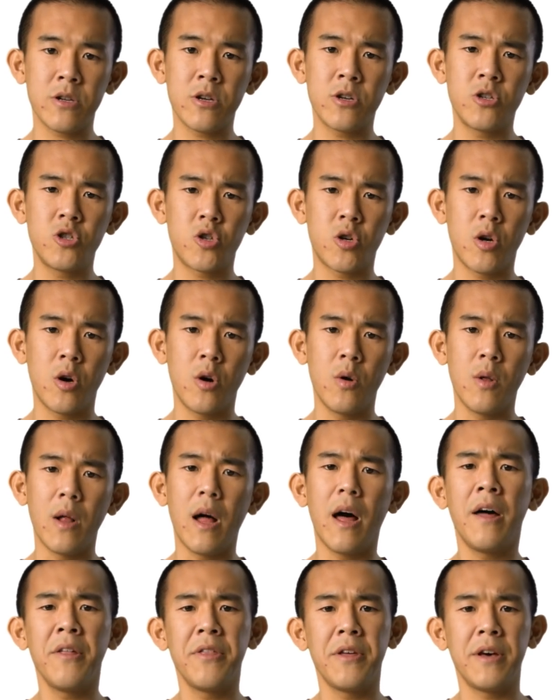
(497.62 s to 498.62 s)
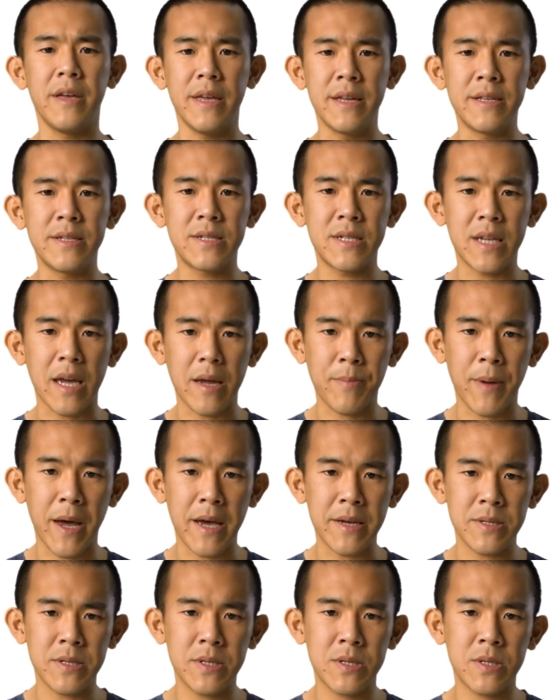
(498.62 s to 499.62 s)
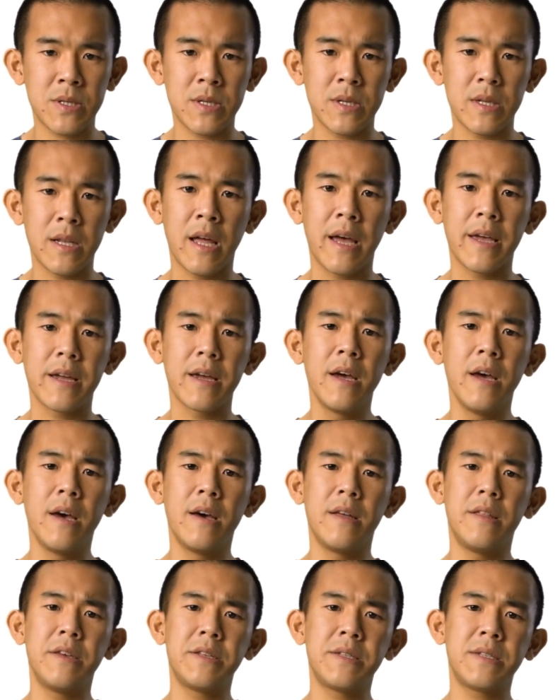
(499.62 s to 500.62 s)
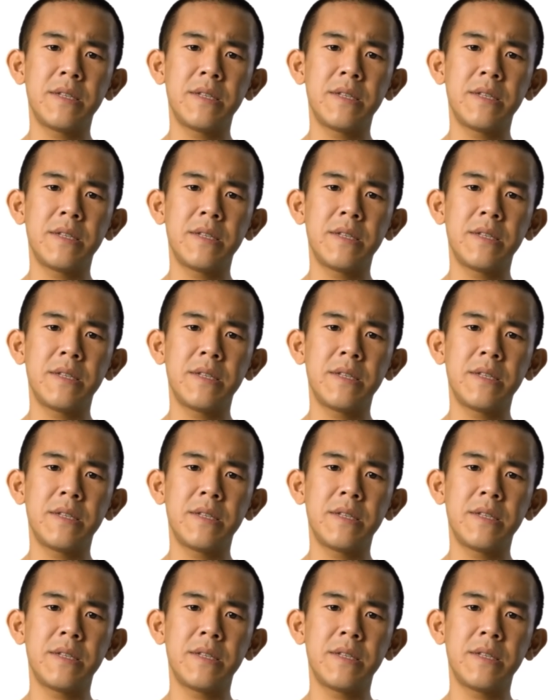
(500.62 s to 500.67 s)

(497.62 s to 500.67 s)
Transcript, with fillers: to control other insect pests, like the